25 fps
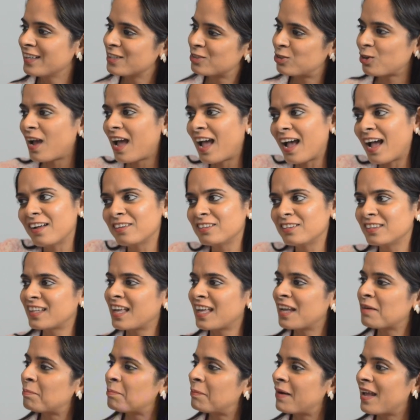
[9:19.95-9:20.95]
So
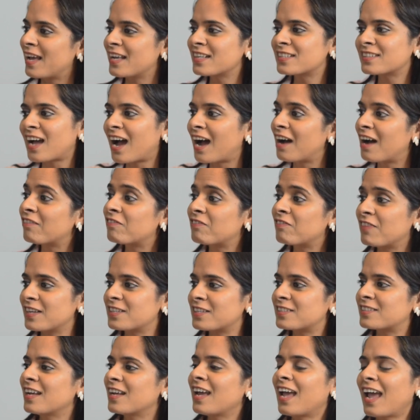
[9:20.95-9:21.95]
their place are
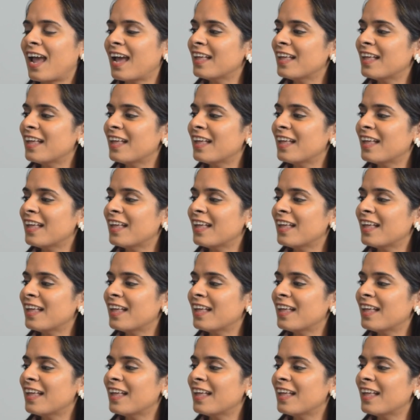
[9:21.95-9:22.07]
fixed,